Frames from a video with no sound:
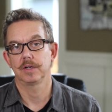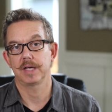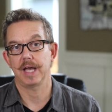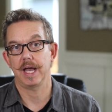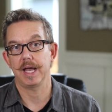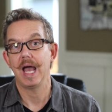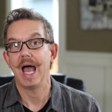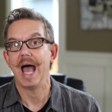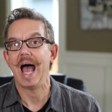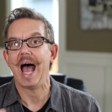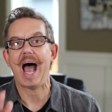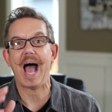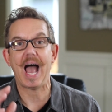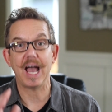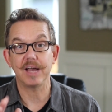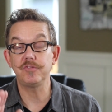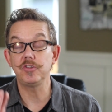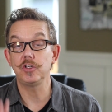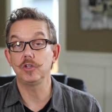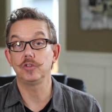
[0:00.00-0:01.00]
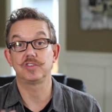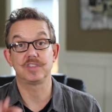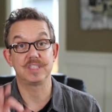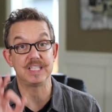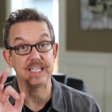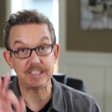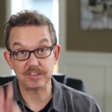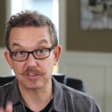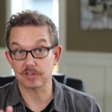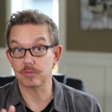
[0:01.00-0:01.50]
Okay? I've
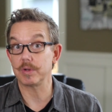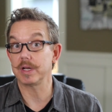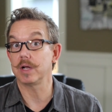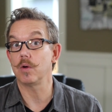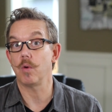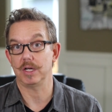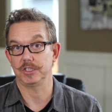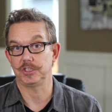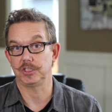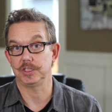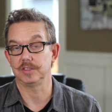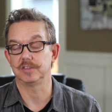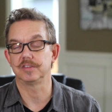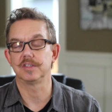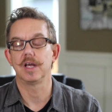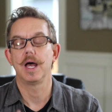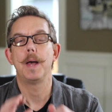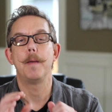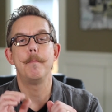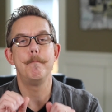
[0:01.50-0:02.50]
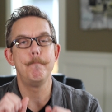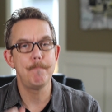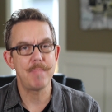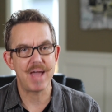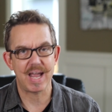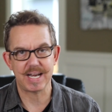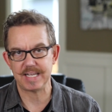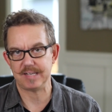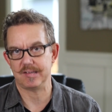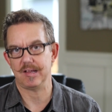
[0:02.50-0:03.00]
used these three questions
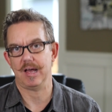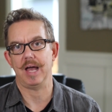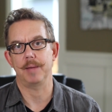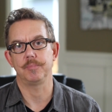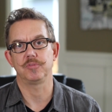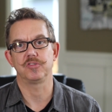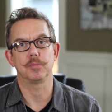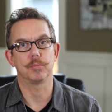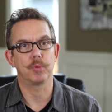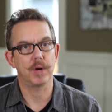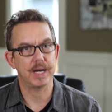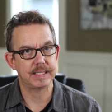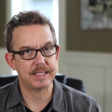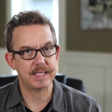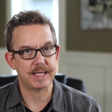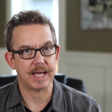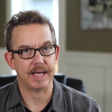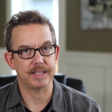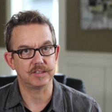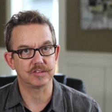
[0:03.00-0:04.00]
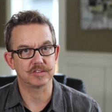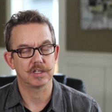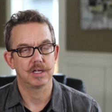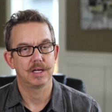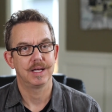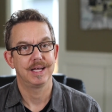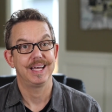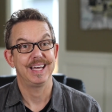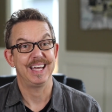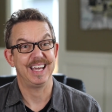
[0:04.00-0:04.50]
many times to break the ice
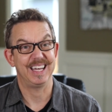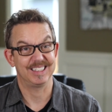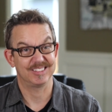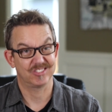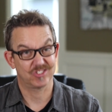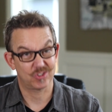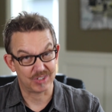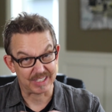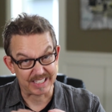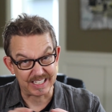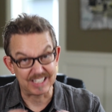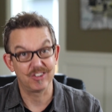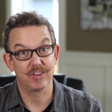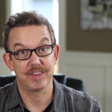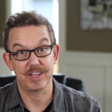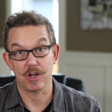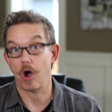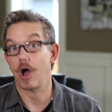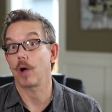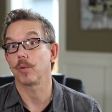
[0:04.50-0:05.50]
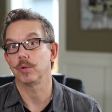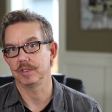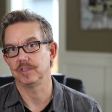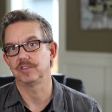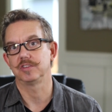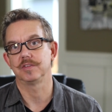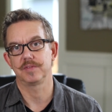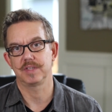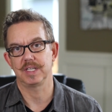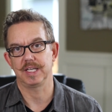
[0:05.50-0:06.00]
and sort of kill the
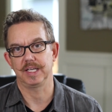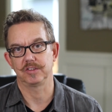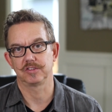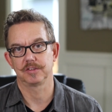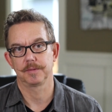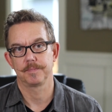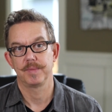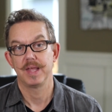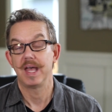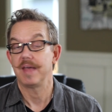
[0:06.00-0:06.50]
awkwardness of things.